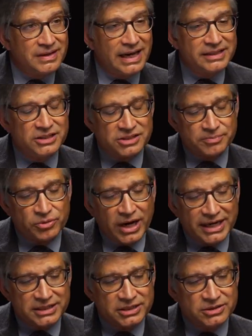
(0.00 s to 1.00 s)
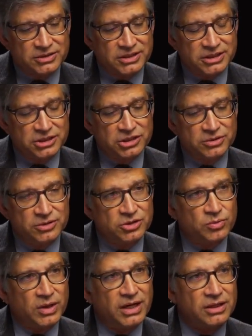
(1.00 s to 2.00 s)
And there's a practical issue as
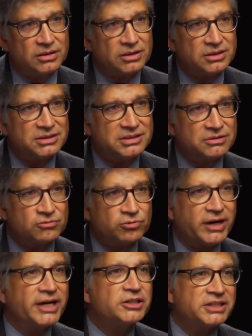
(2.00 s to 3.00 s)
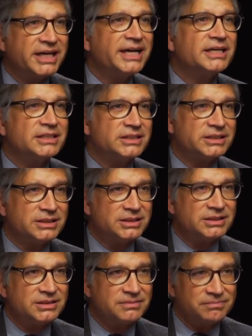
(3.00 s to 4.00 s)
well. Rare talent,
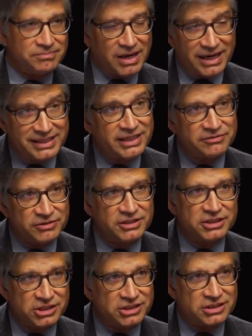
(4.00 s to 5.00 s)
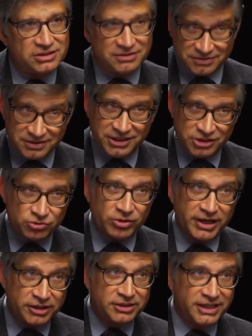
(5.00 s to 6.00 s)
by definition, is
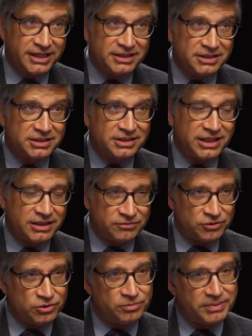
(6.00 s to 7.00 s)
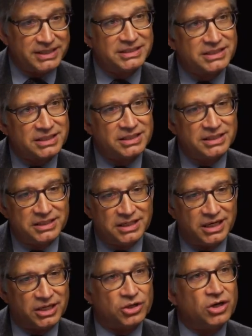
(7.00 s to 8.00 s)
rare talent. And if you basically
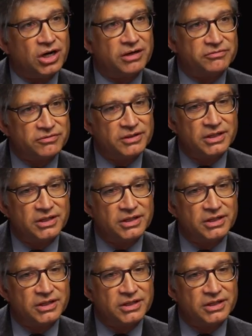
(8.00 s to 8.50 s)
cut off